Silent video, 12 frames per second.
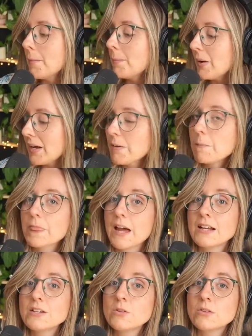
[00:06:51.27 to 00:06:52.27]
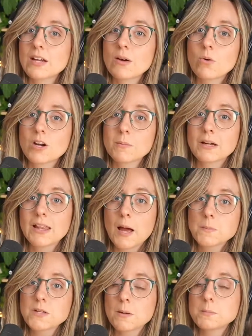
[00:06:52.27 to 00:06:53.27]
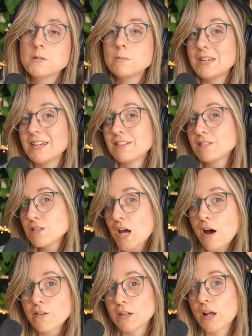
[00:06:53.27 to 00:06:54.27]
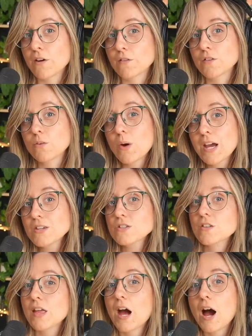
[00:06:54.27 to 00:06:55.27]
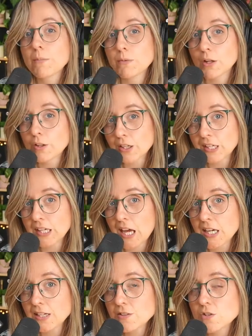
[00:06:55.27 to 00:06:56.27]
but I knew that I wanted my laptop to be down and out of the way so that I'm not looking at it.